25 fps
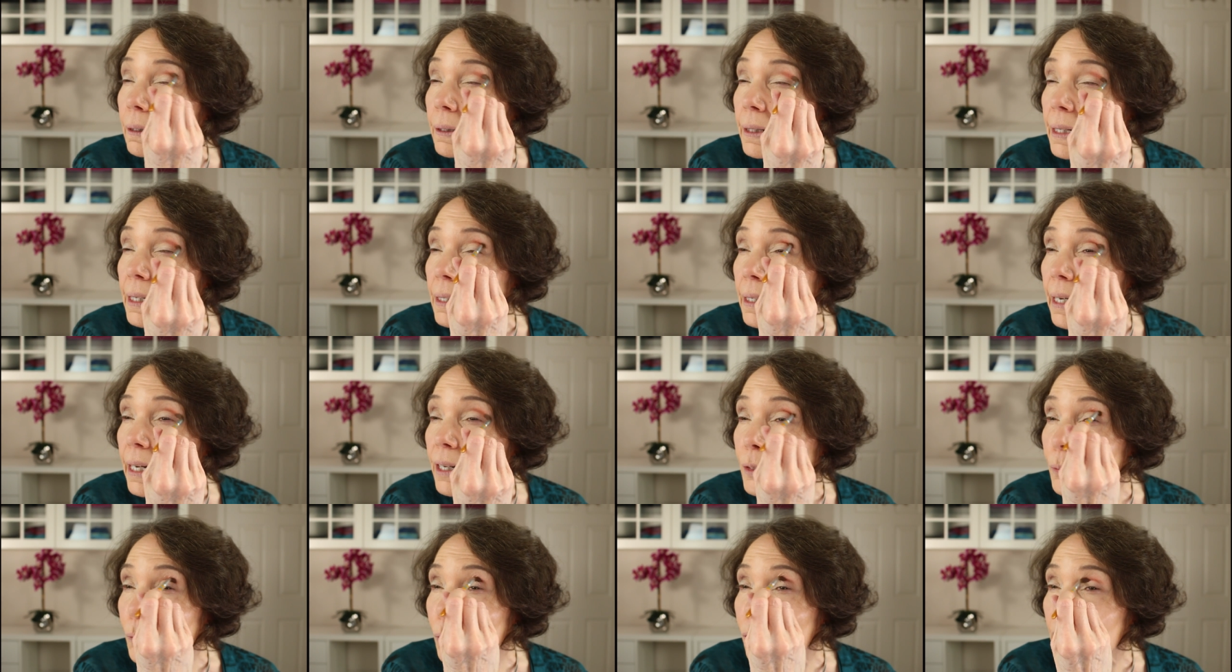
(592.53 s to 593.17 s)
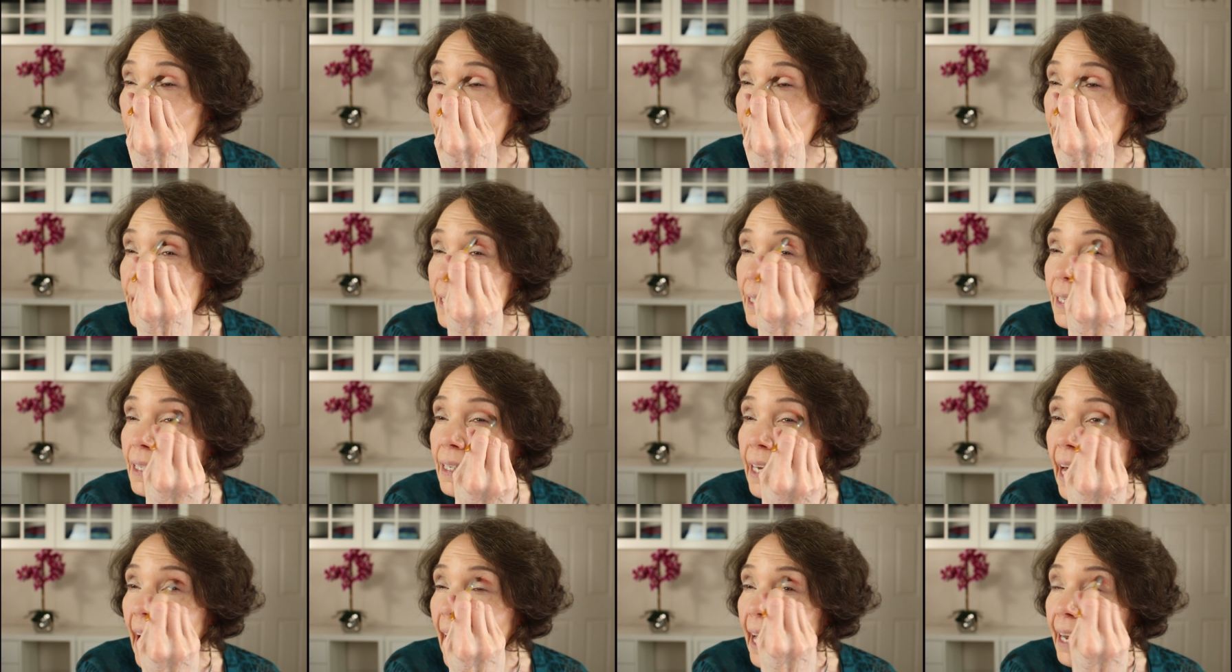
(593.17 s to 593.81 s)
This has more of a
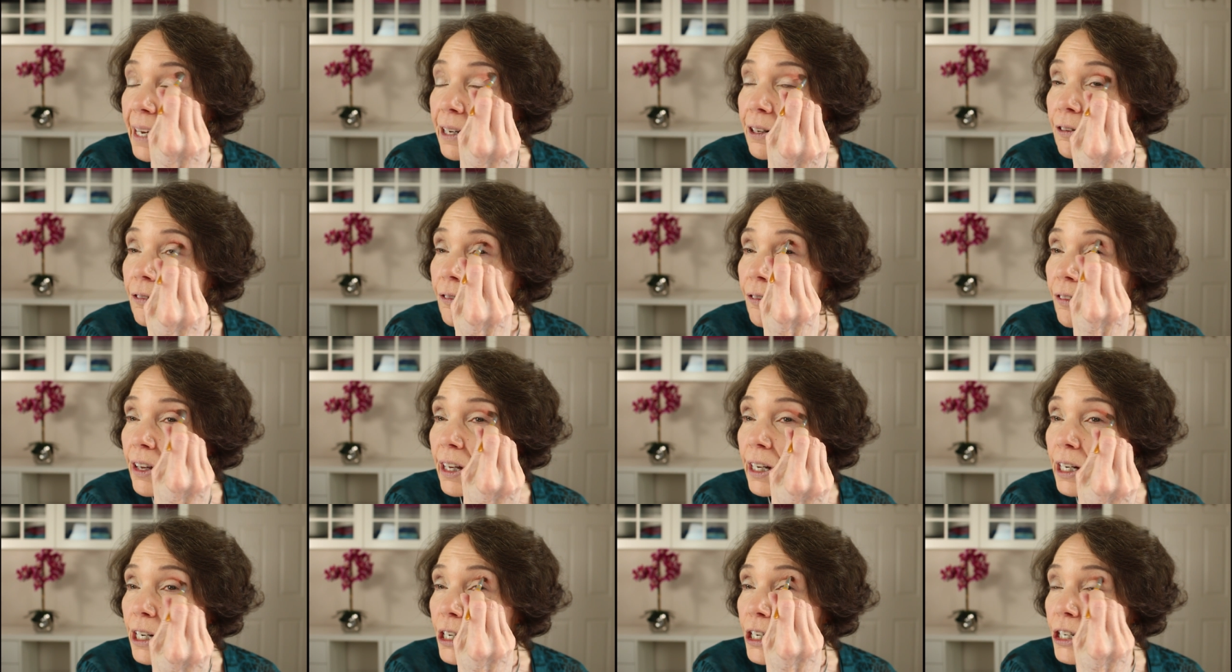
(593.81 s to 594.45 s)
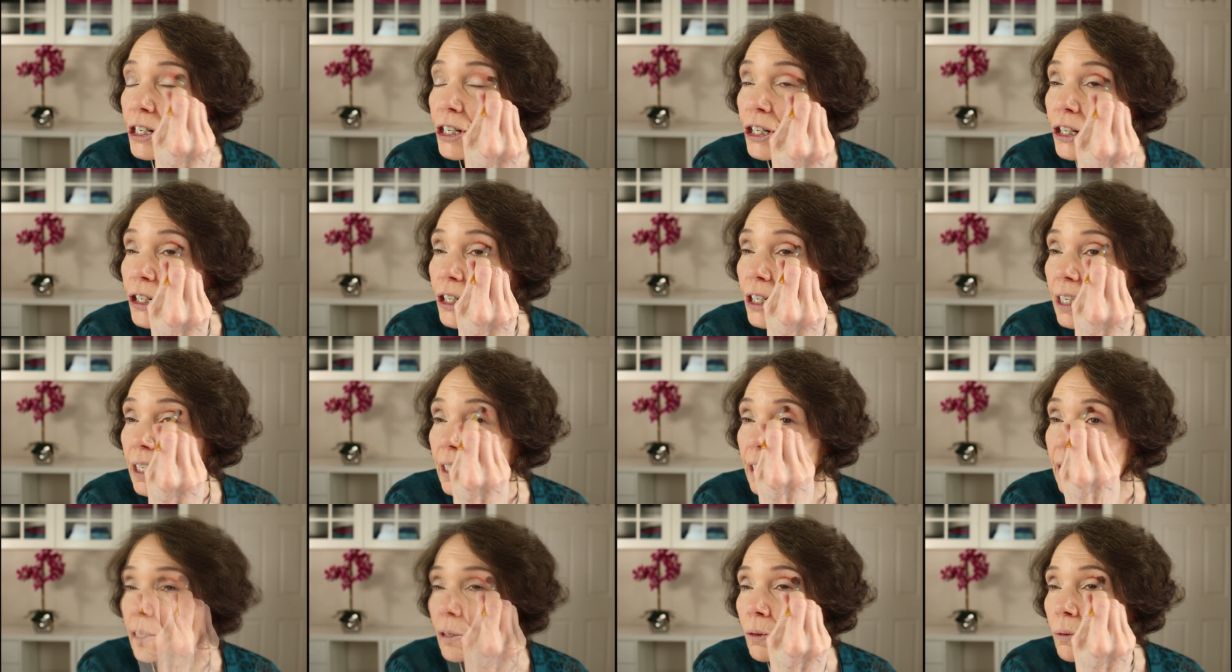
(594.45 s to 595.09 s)
satin finish,
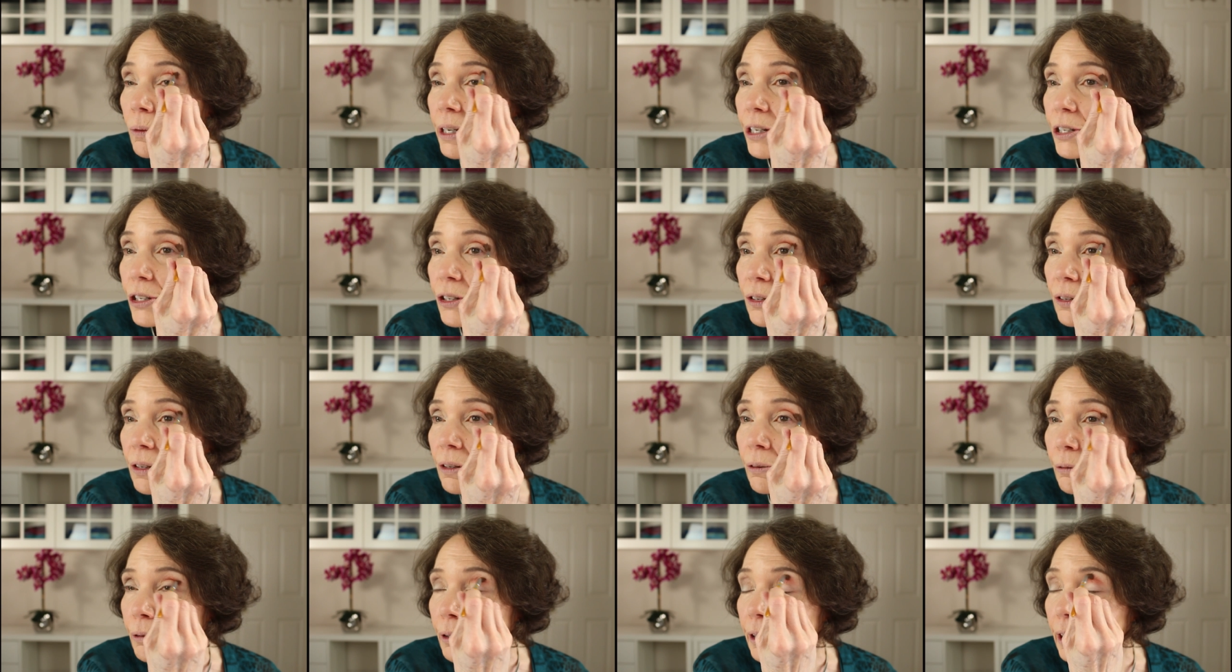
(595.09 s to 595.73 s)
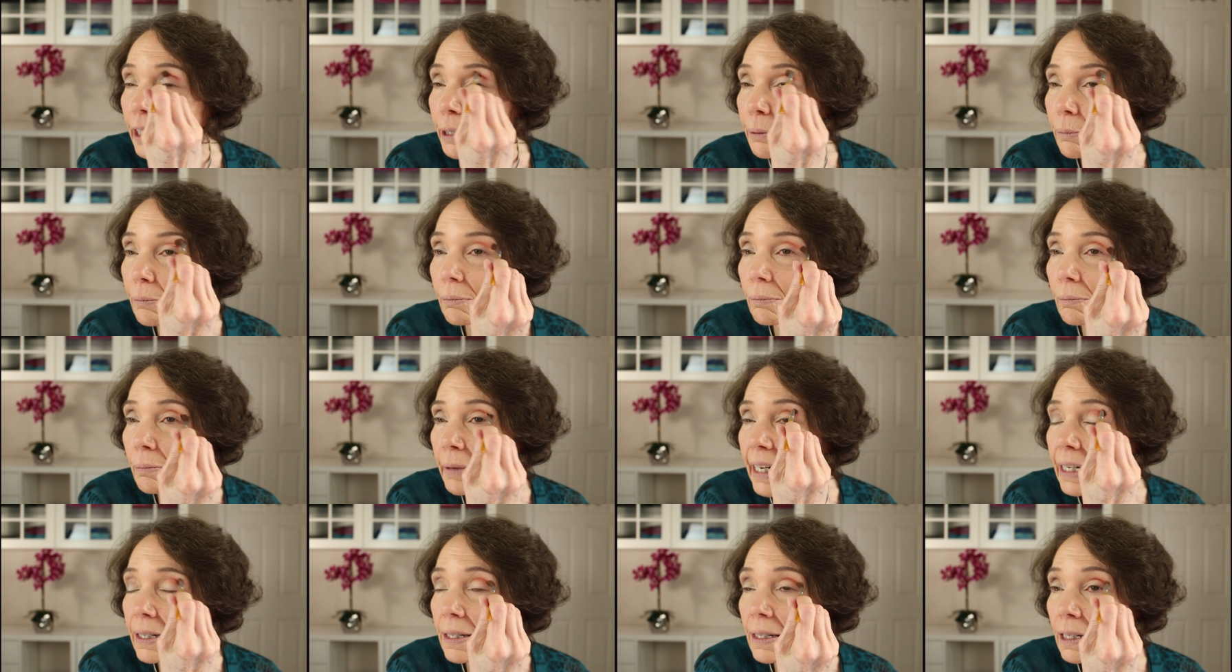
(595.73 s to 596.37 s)
which really
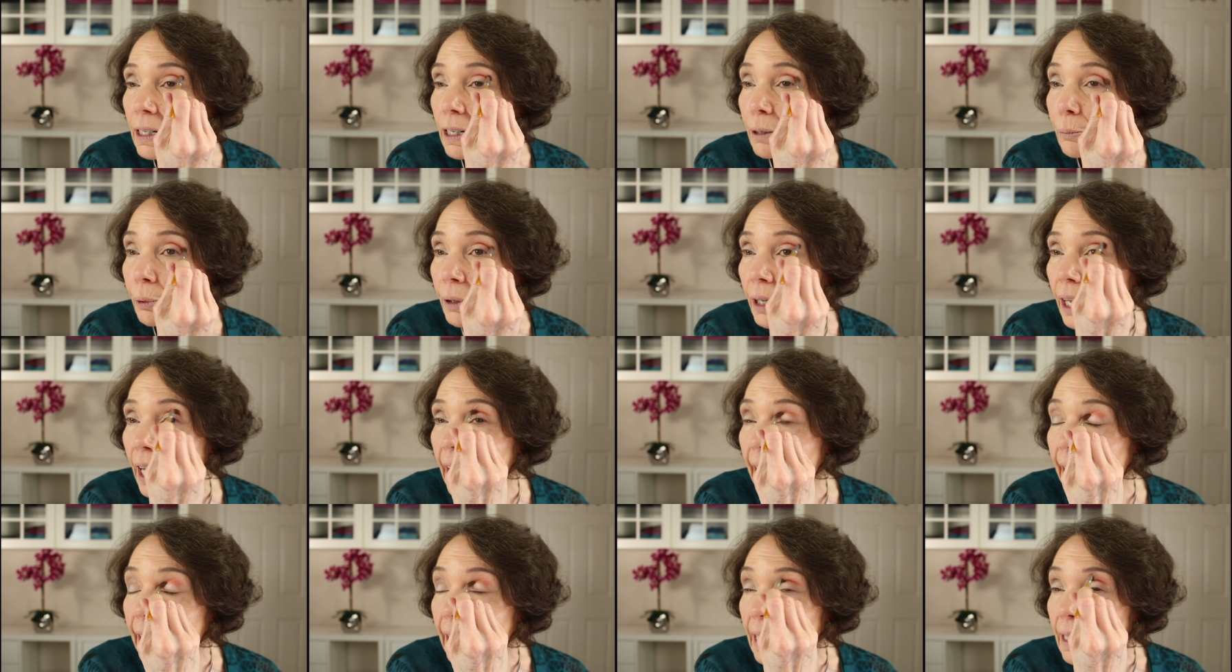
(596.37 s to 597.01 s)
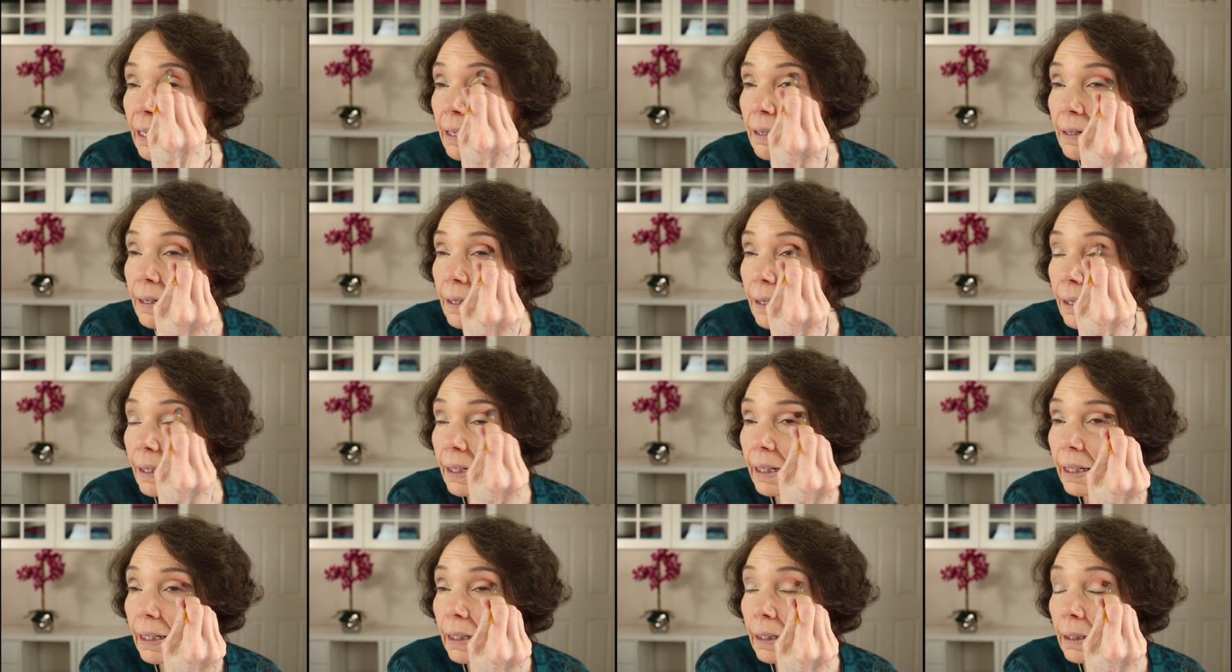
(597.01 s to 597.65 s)
makes it apply
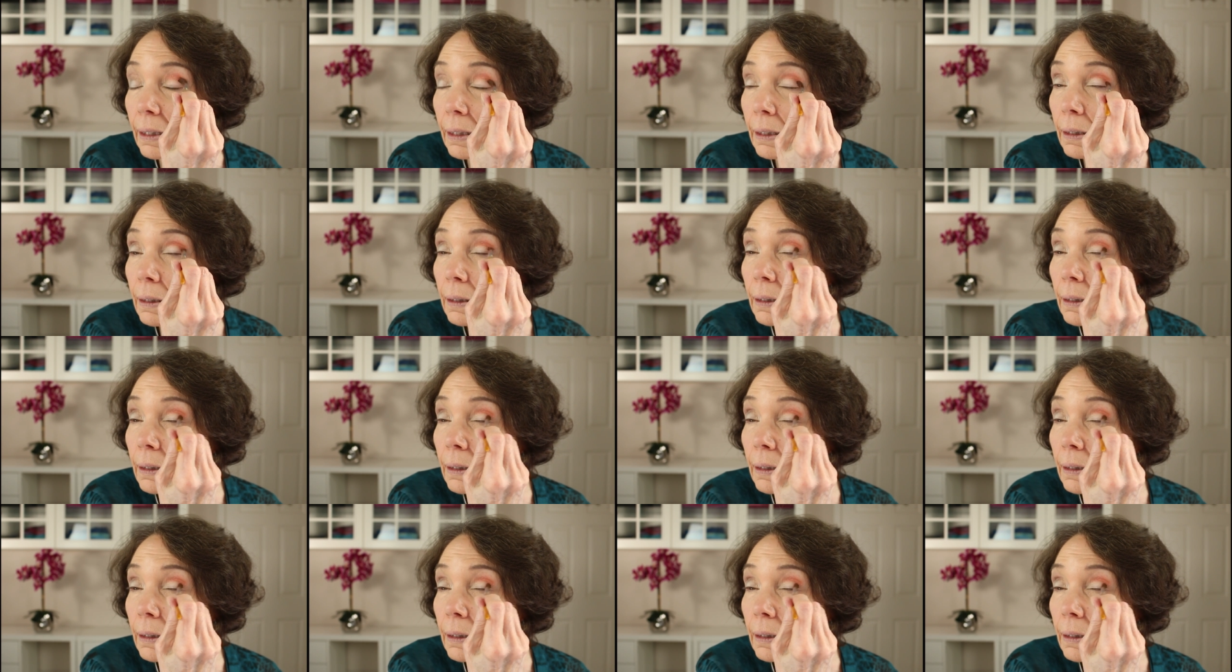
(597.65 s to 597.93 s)
easily.